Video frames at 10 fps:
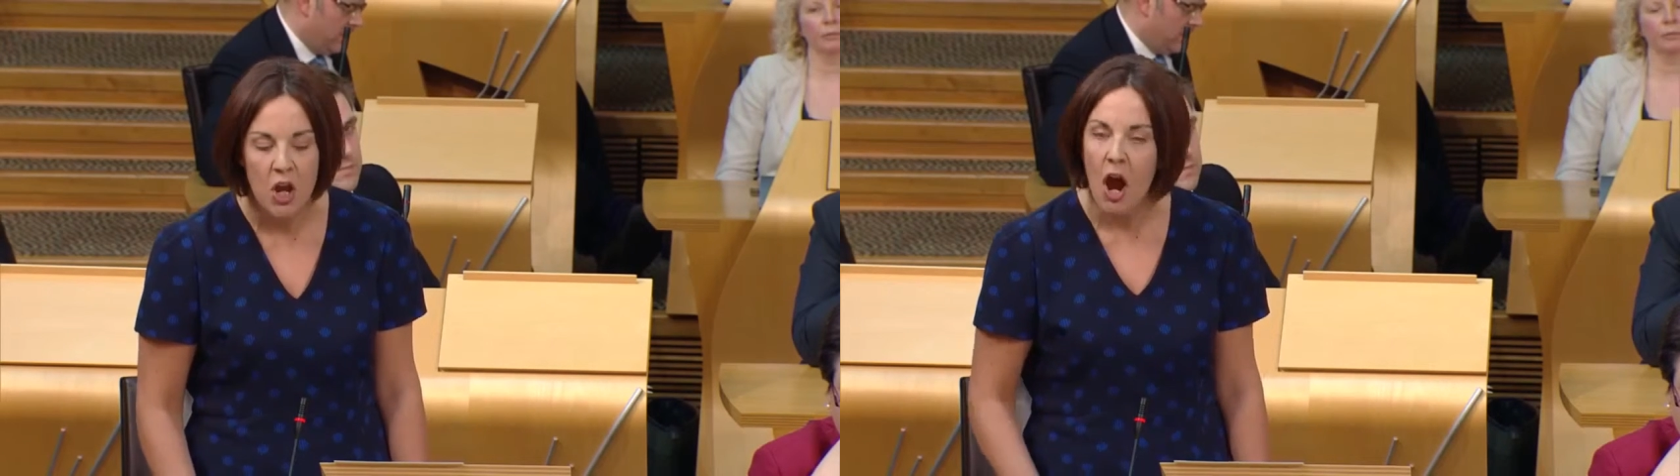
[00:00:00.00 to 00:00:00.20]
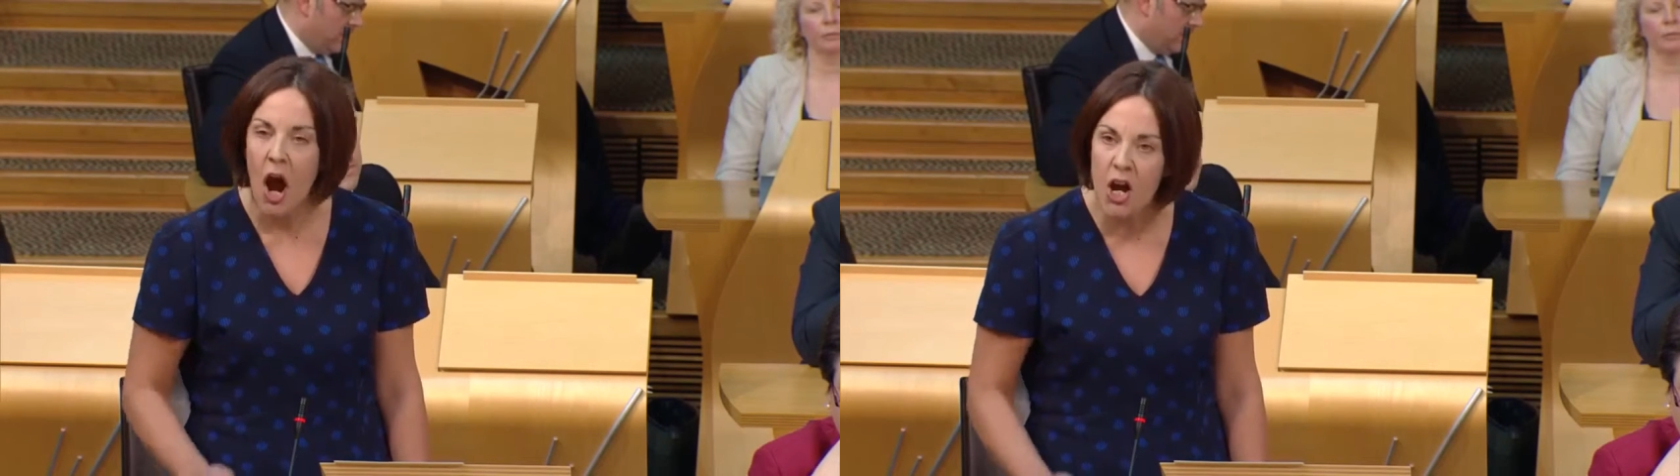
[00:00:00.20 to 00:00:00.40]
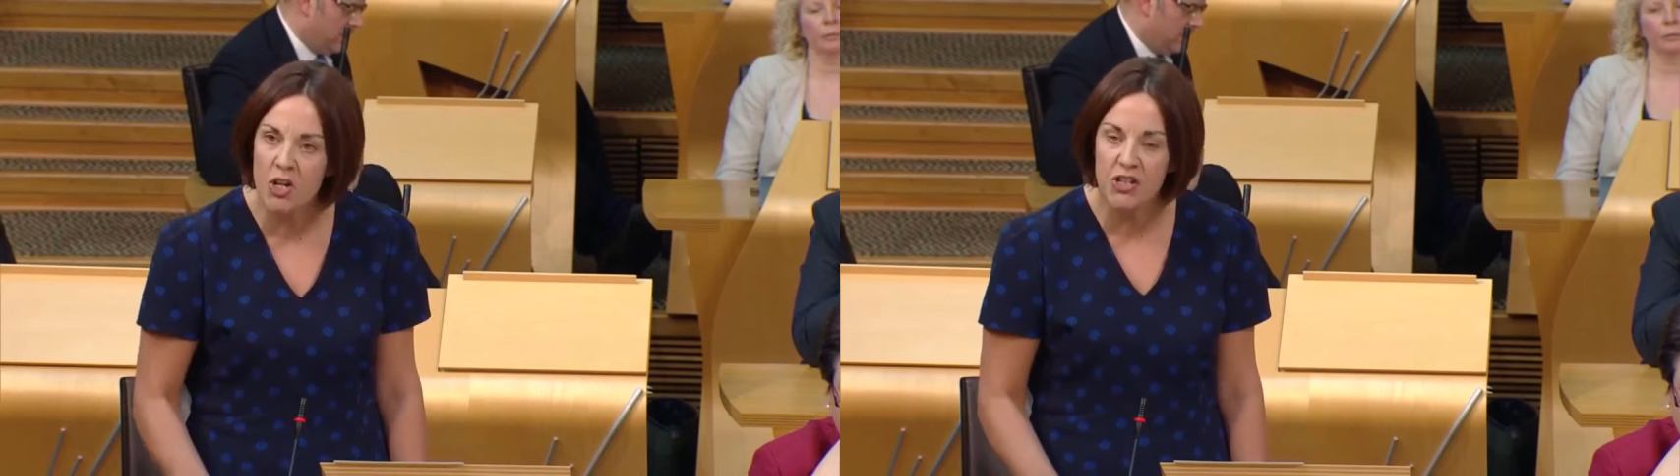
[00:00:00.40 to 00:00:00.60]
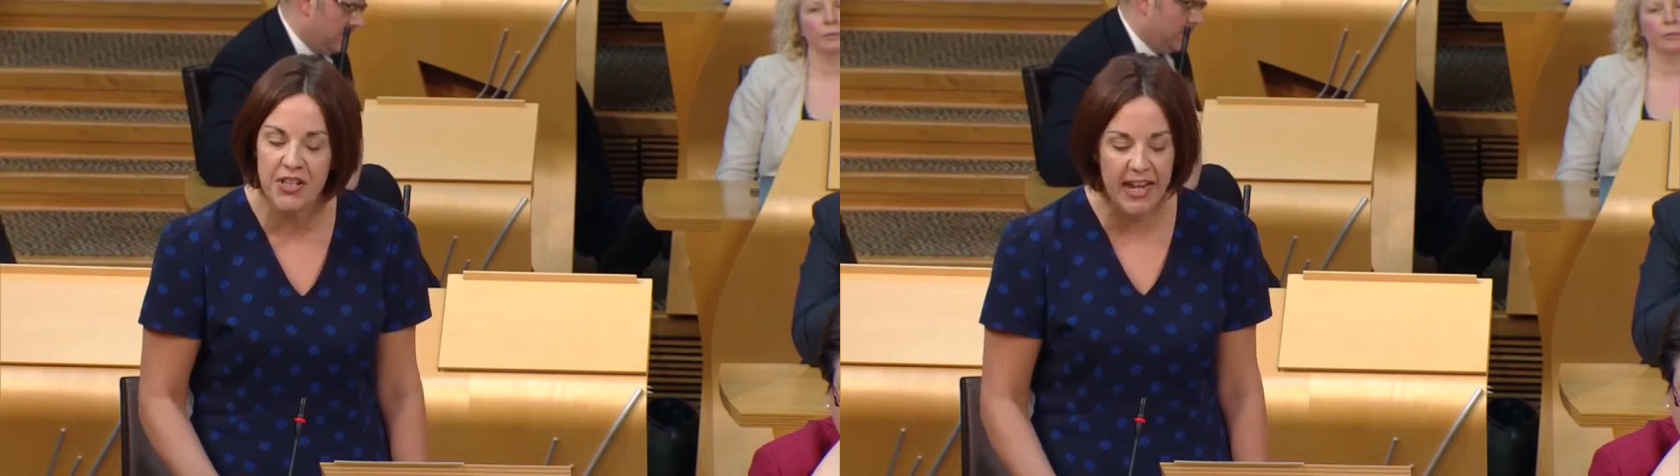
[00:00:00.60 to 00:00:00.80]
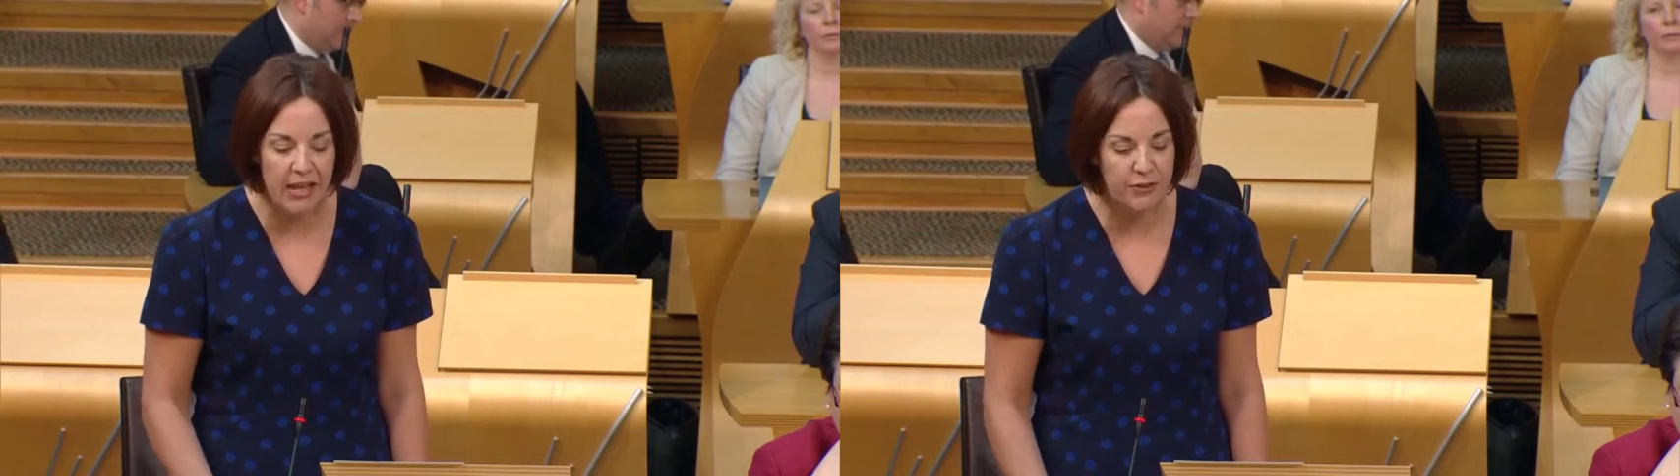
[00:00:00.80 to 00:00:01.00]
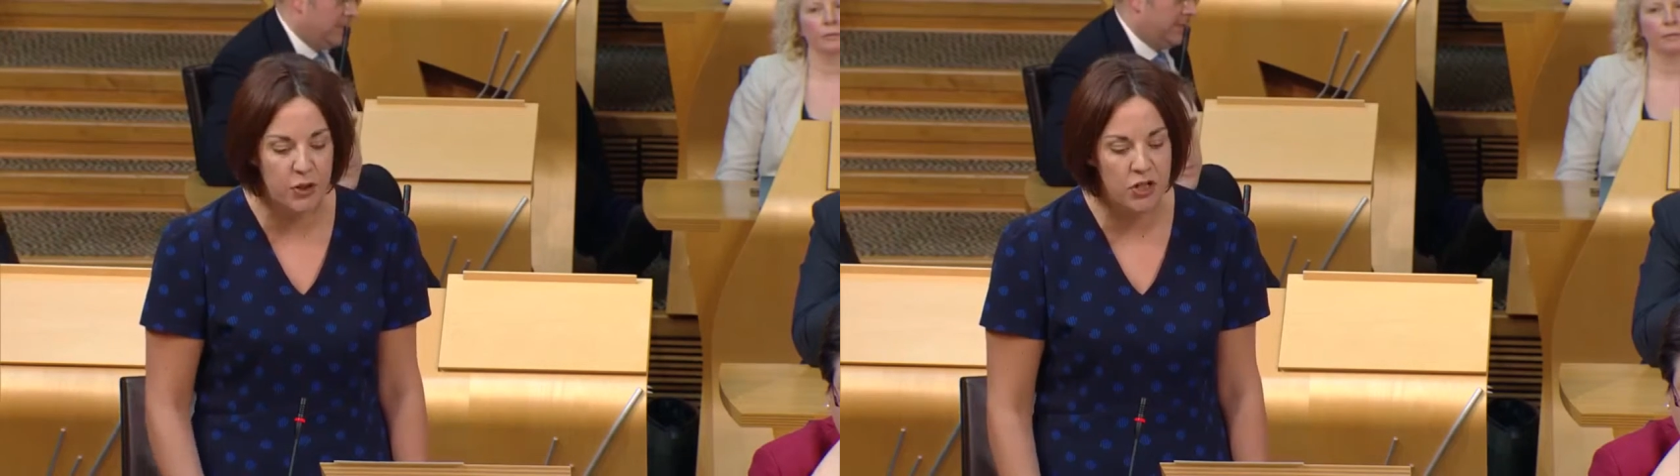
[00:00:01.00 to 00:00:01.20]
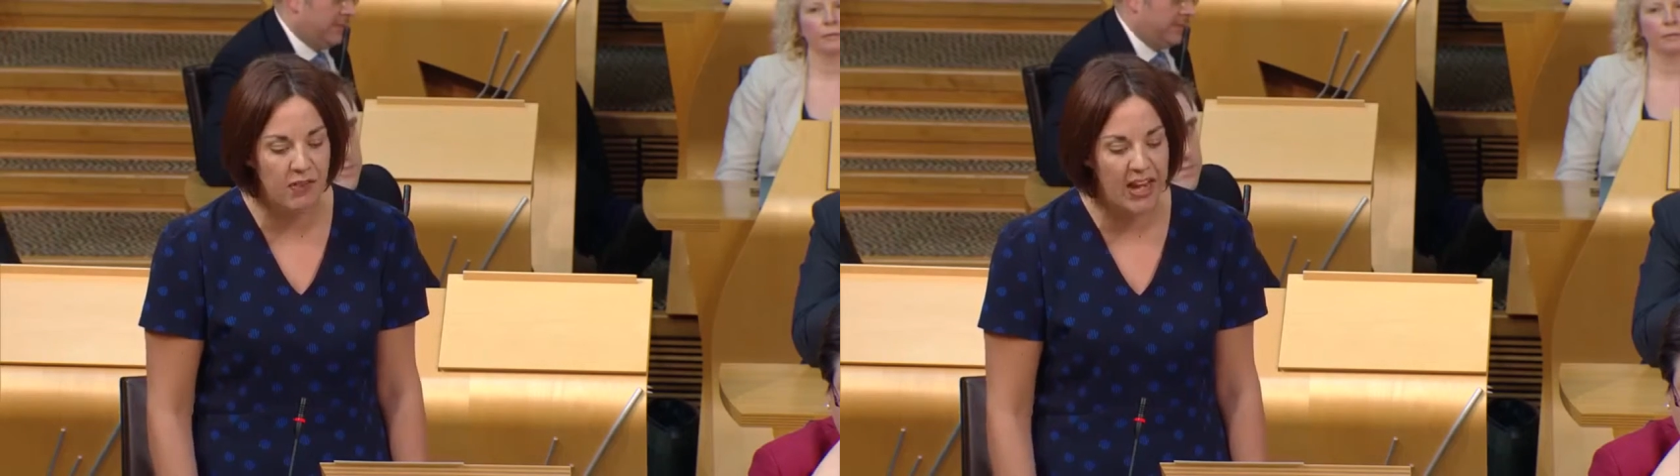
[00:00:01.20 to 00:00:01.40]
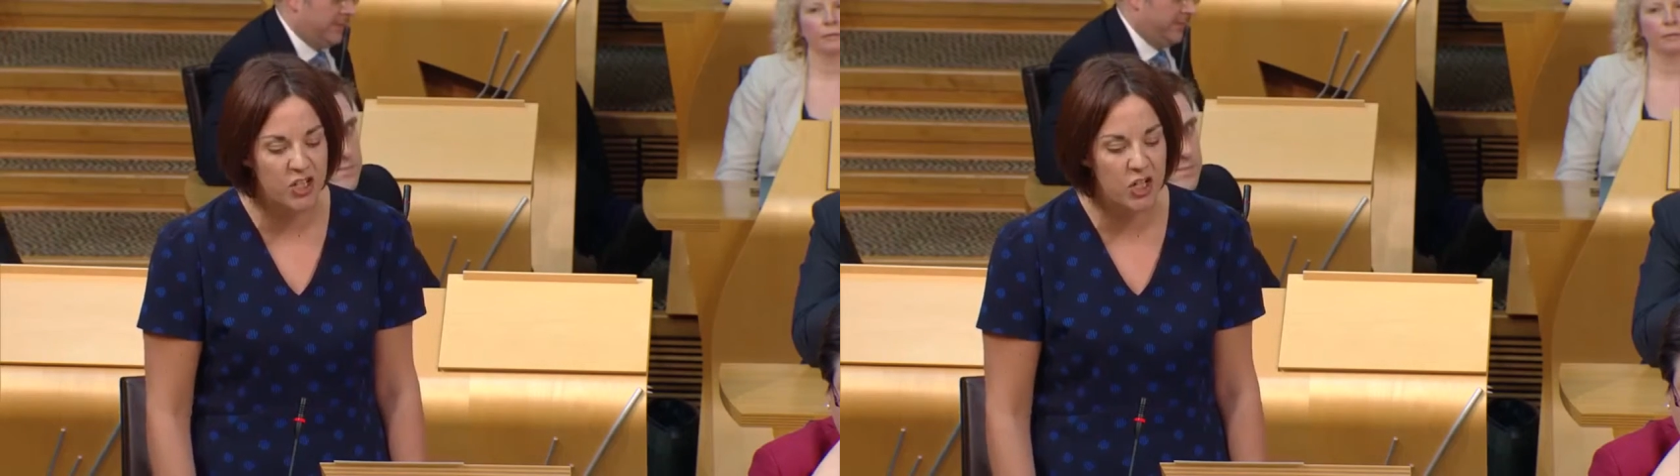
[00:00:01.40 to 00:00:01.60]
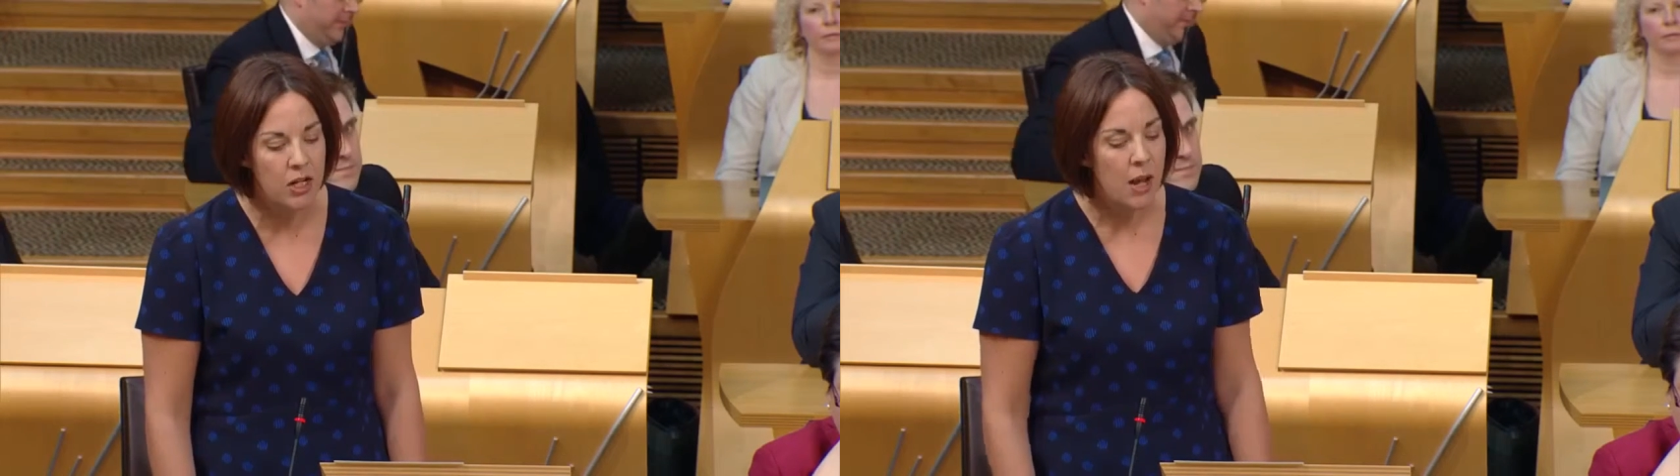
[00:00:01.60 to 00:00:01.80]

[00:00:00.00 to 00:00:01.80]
aren't just to get through an election,